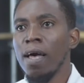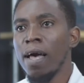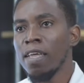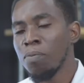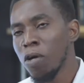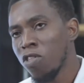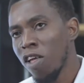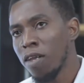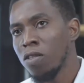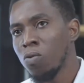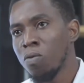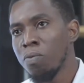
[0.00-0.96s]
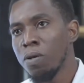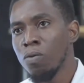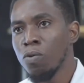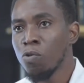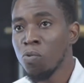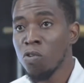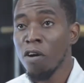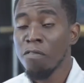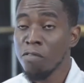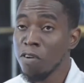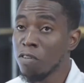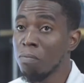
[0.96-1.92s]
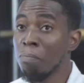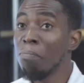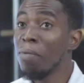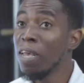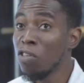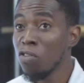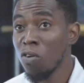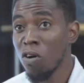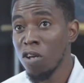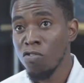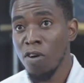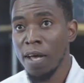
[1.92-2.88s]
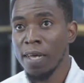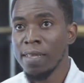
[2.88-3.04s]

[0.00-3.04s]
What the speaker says: especially at the newspaper, which was our first major contract,